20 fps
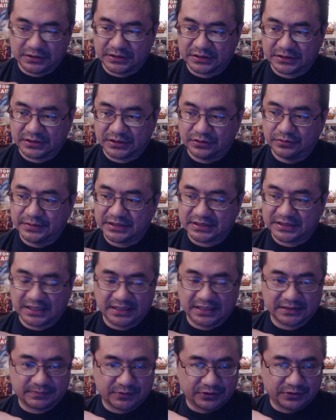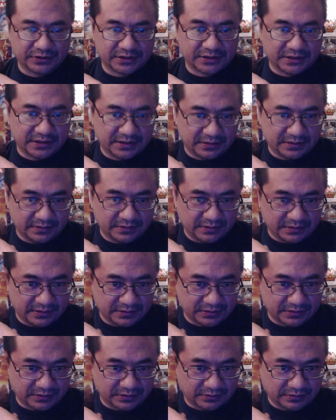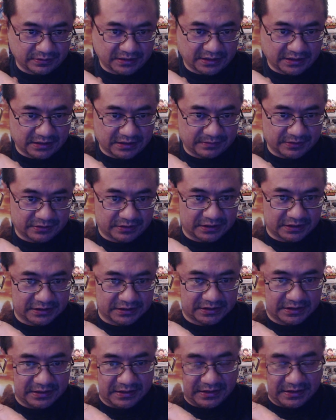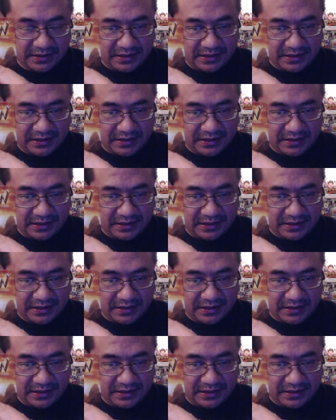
which is human-sized person. So they come across